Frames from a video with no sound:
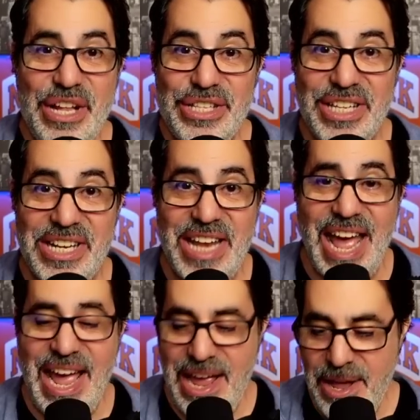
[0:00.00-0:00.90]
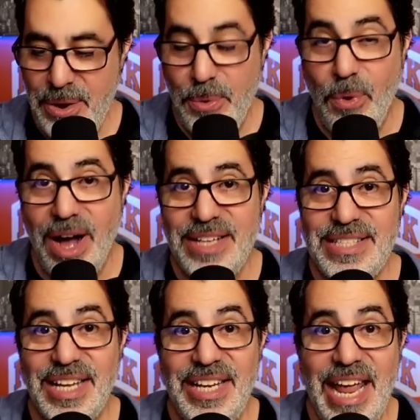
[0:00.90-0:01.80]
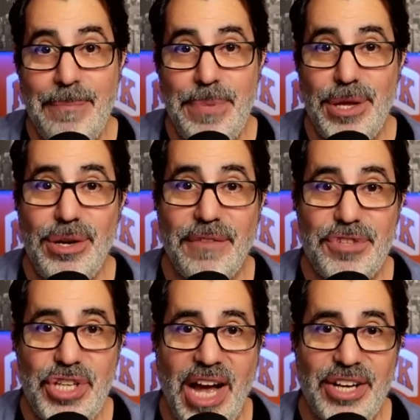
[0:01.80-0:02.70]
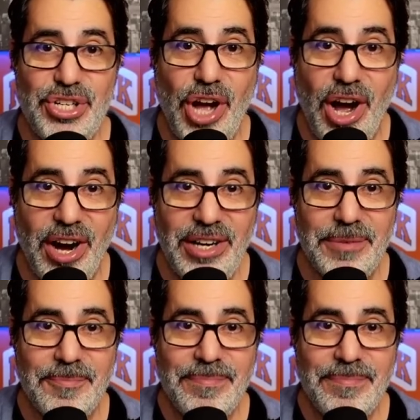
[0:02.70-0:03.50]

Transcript: Today was the debut of Josh Hart